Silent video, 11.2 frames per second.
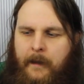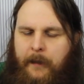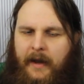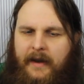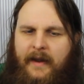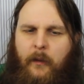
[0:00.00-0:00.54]

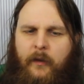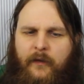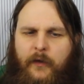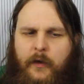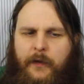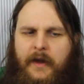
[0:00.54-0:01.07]
But there was a
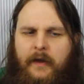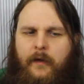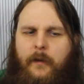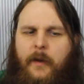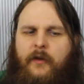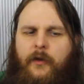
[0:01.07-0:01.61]
few things.
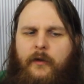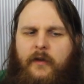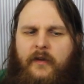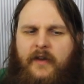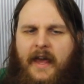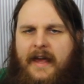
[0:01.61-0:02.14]
Now, when
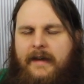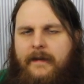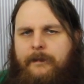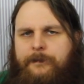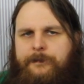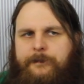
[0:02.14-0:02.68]
Tronte said,
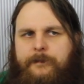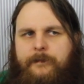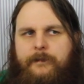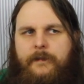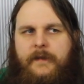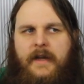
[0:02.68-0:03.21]

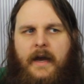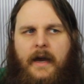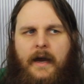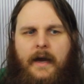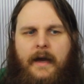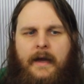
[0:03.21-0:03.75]

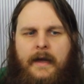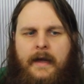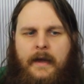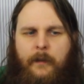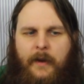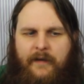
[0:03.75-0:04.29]
uh,
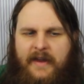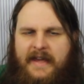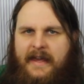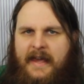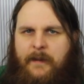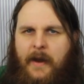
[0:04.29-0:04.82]
whenever
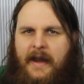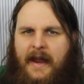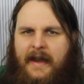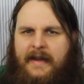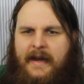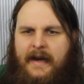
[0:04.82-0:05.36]
he, he went
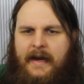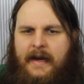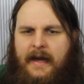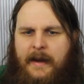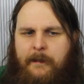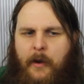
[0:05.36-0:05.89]
and
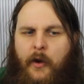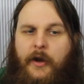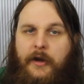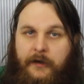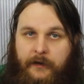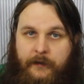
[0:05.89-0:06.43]
uh, and
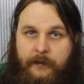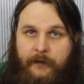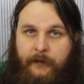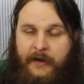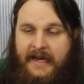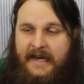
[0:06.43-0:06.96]
murdered
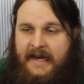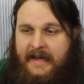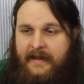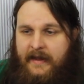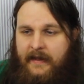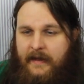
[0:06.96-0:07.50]
Regina
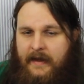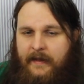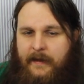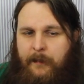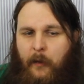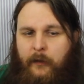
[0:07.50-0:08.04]
in, in, in
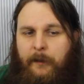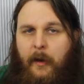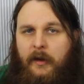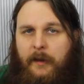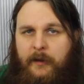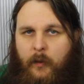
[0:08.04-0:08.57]
the
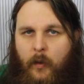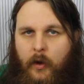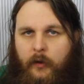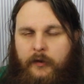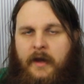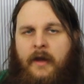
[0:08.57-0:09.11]
post-apocalyptic
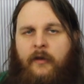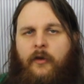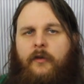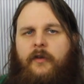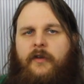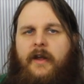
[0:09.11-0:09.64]
world,
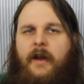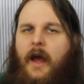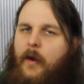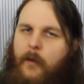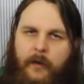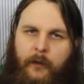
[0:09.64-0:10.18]
Tronte said,
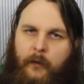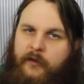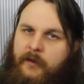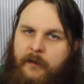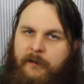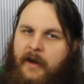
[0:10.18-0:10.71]
I always thought
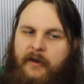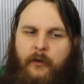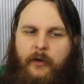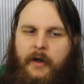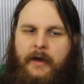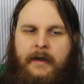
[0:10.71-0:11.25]
she was my
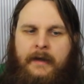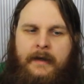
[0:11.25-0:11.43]
daughter.